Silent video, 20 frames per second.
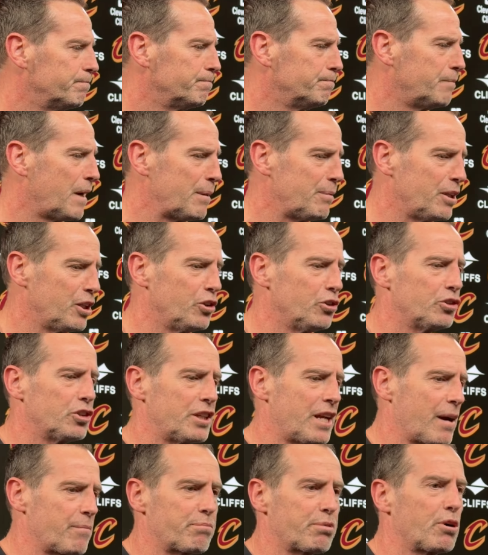maybe using
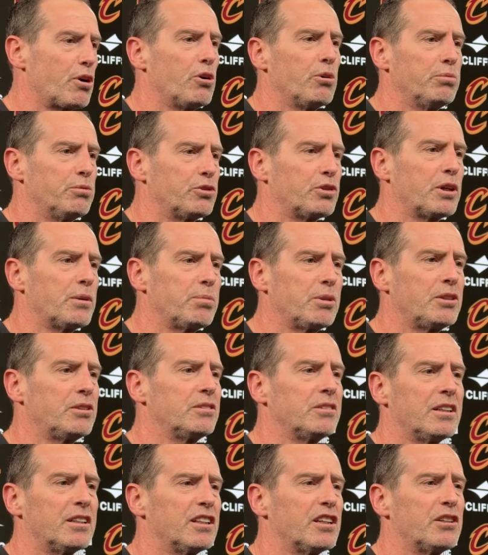that probe
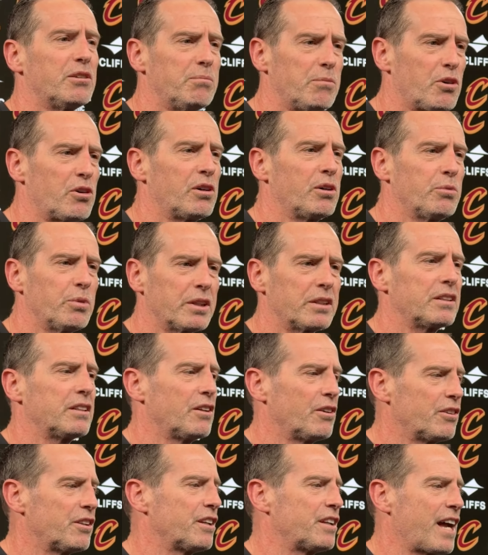dribble a little more with, you
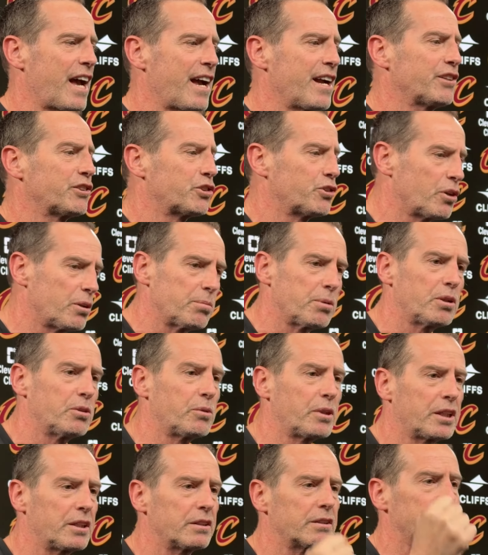know, the Nash dribble,
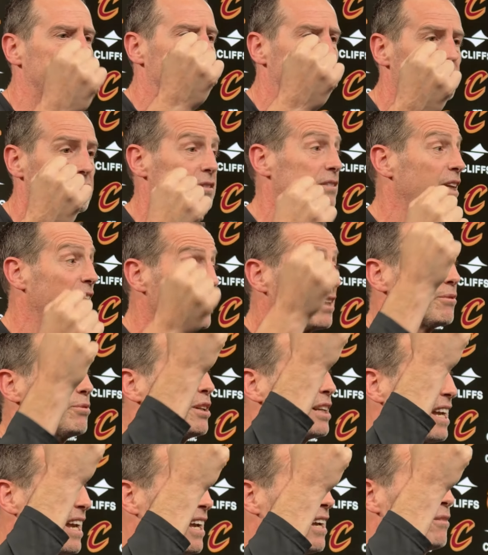where, hey, if you
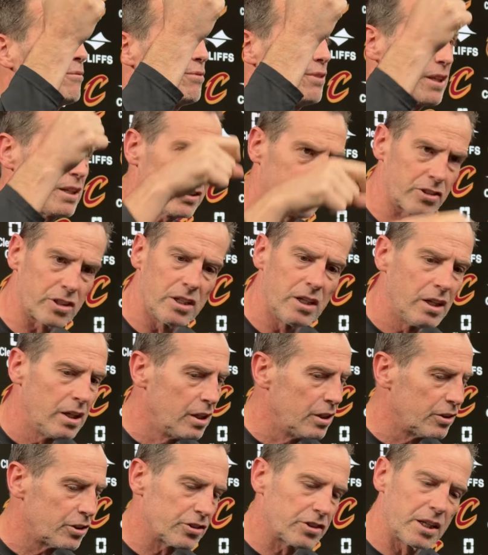can't finish,
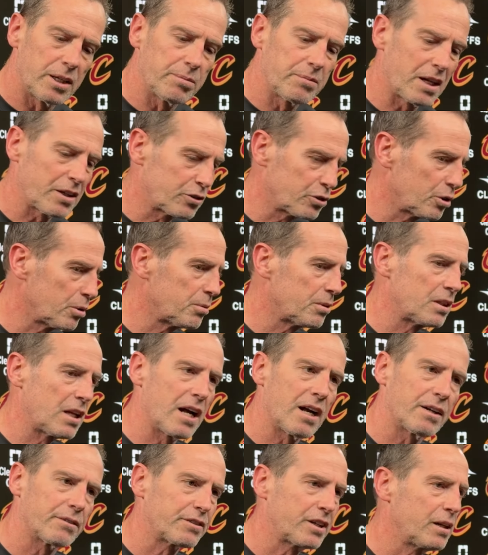just keep that dribble
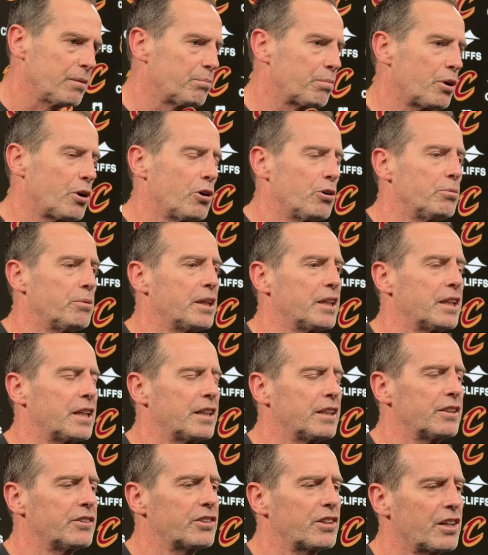alive, keep probing, and
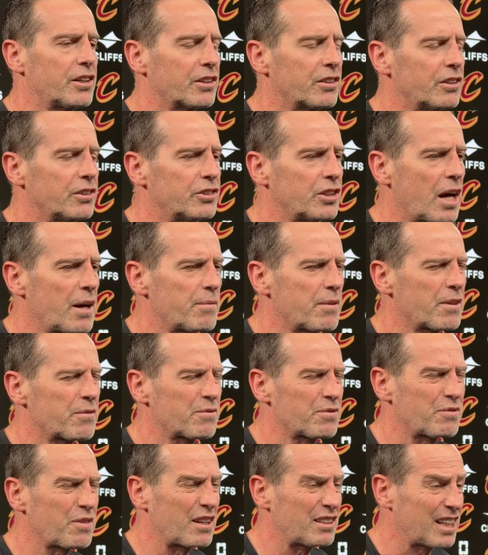he's done a good job. It
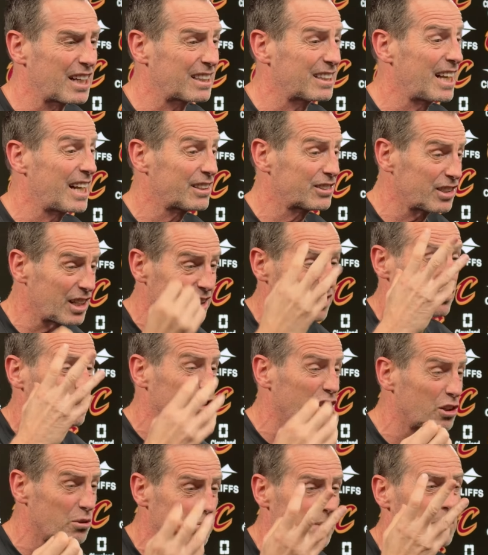felt like last night he was a
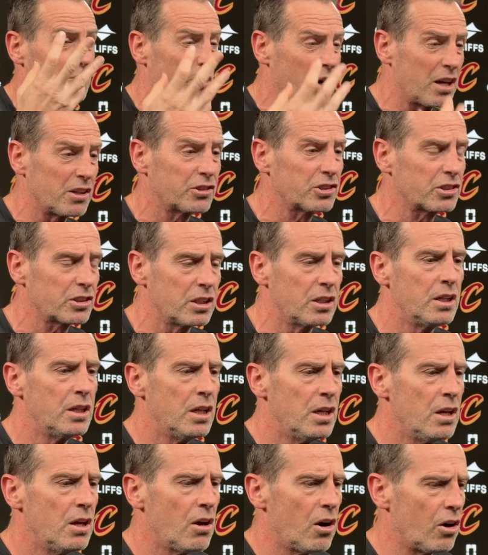little bit rushed
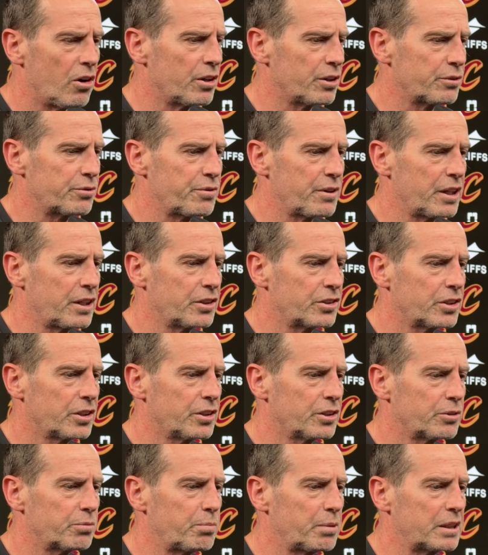on his
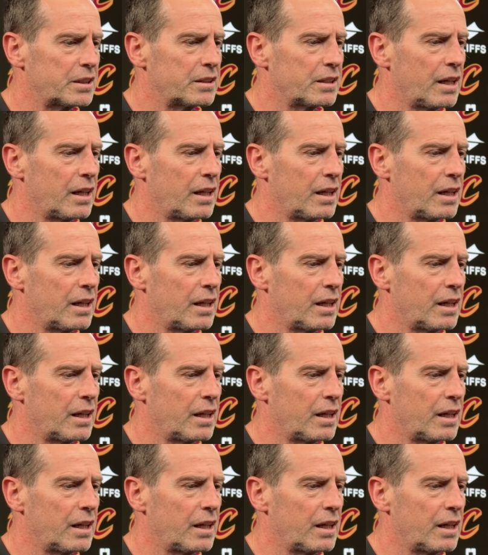finishes, but